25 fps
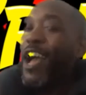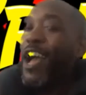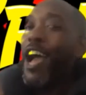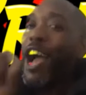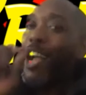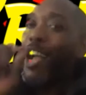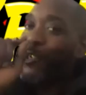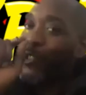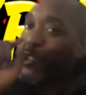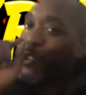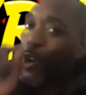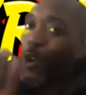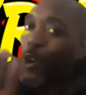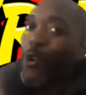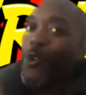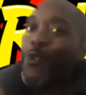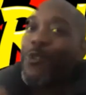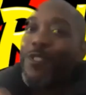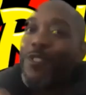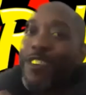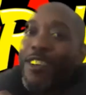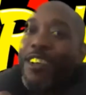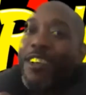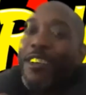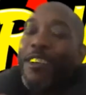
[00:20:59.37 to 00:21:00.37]
And Joe,
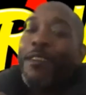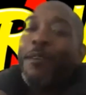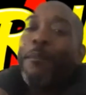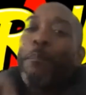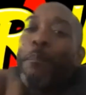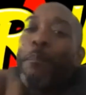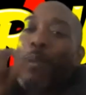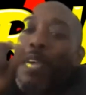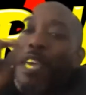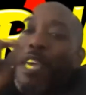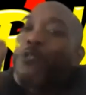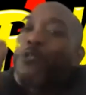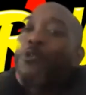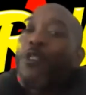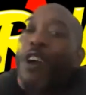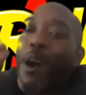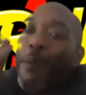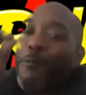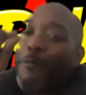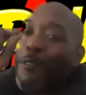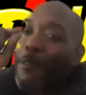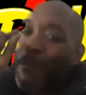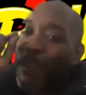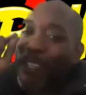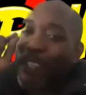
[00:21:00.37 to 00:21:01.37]
me and you
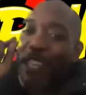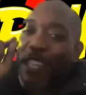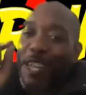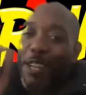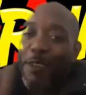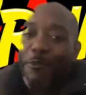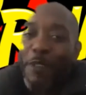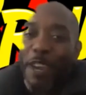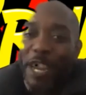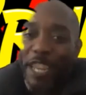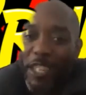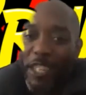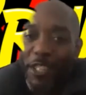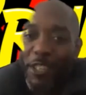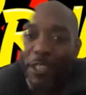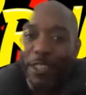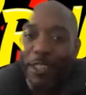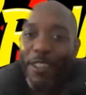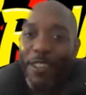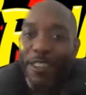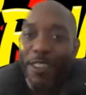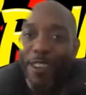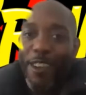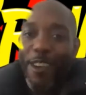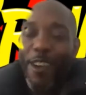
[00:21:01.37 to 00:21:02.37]
come from a
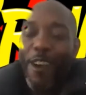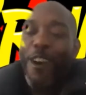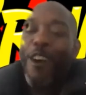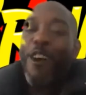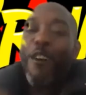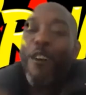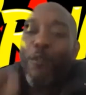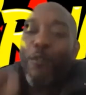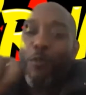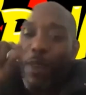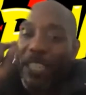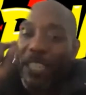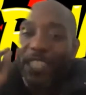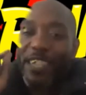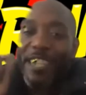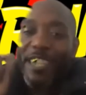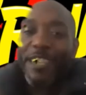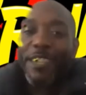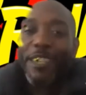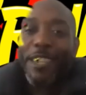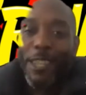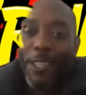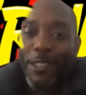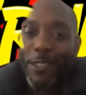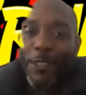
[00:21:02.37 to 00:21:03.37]
generation of West
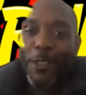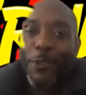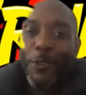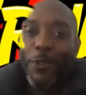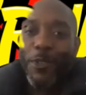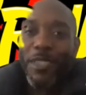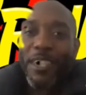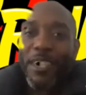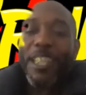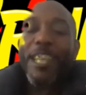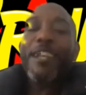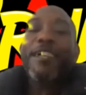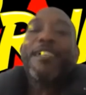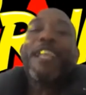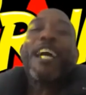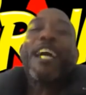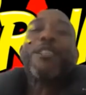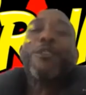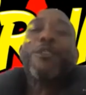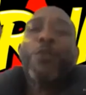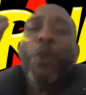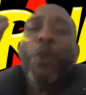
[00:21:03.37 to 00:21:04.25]
Indian youths that